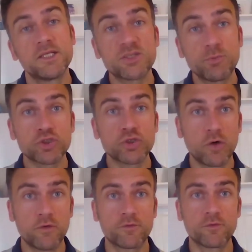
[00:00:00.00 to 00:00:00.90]
distribution
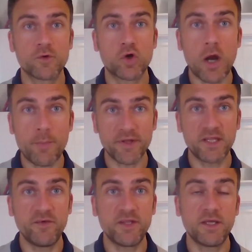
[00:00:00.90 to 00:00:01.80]
of
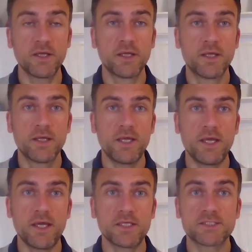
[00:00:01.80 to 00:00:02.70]
cooperativity
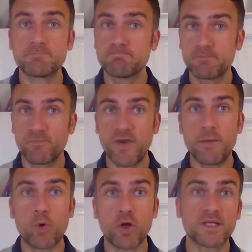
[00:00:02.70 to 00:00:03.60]
is
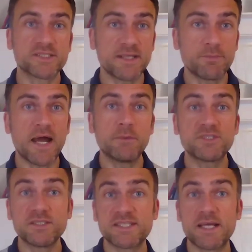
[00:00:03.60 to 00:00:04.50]
very important.
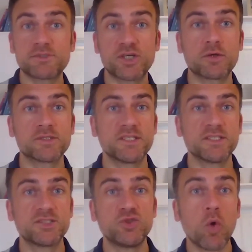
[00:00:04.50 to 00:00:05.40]
Sometimes, in some
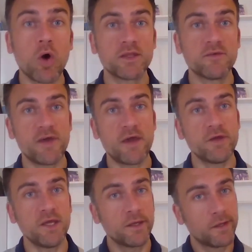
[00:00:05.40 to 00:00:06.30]
circumstances, you want a
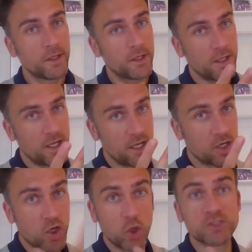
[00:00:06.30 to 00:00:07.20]
very uh,
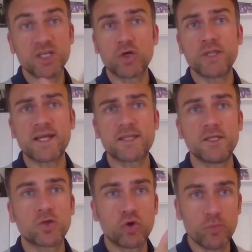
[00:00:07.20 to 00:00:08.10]
closely
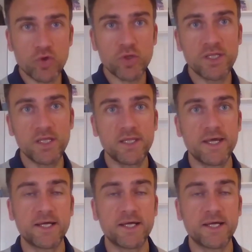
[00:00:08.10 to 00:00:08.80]
connected community